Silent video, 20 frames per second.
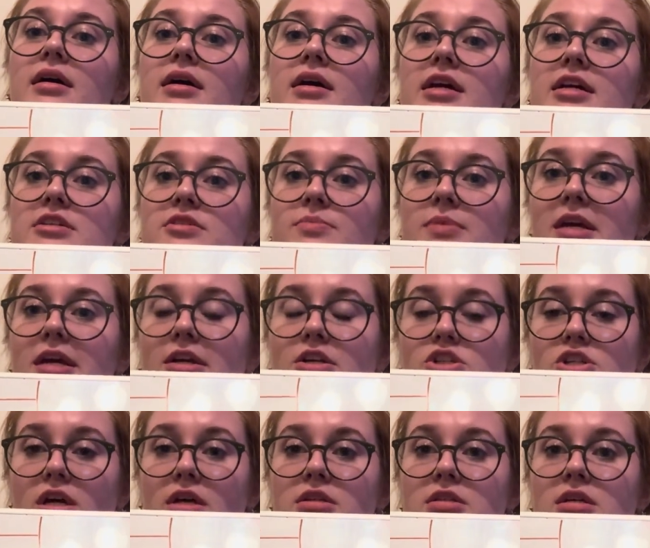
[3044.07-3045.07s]
is being
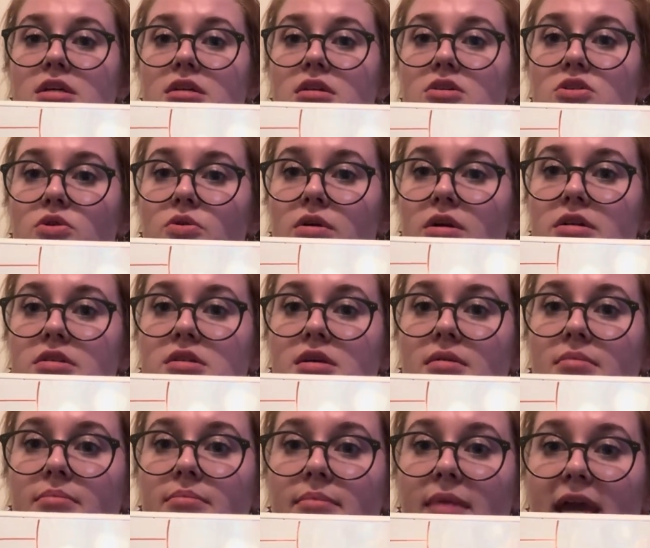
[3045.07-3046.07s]
shunted towards
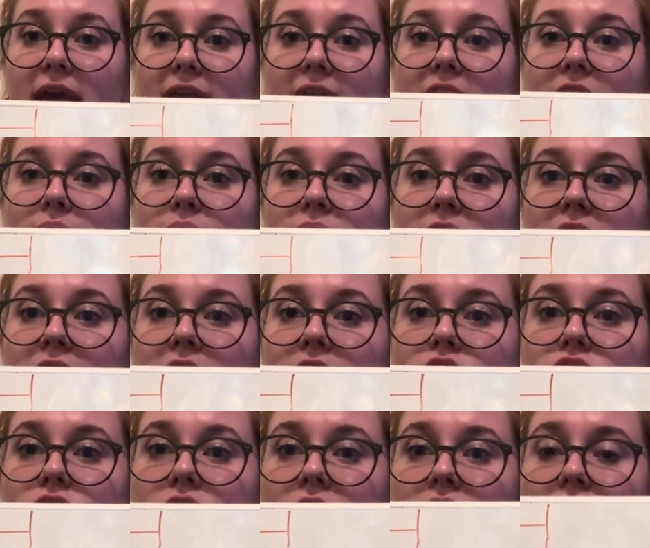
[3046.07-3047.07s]
making bleach,